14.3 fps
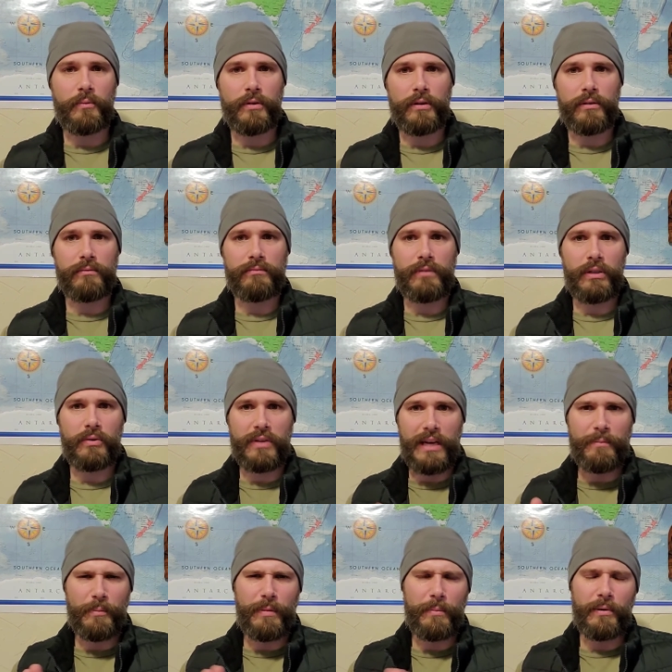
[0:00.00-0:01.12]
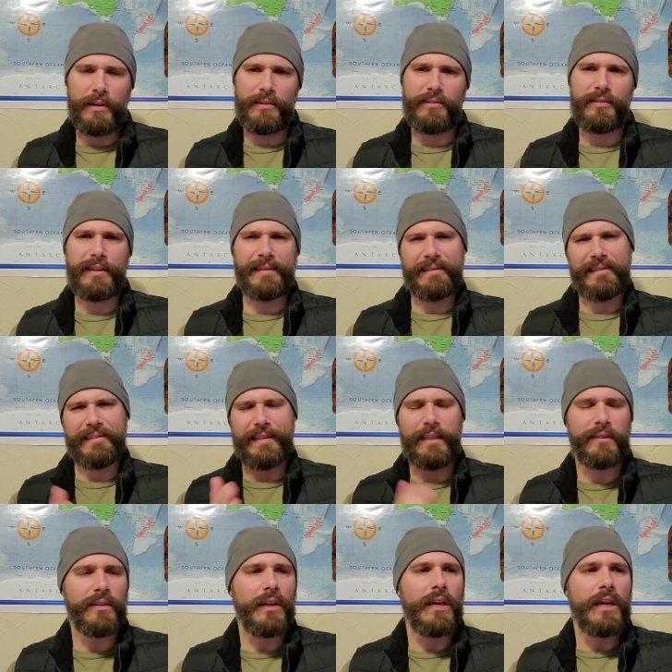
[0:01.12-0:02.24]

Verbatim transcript: where, you know, a couple people get shot in this case.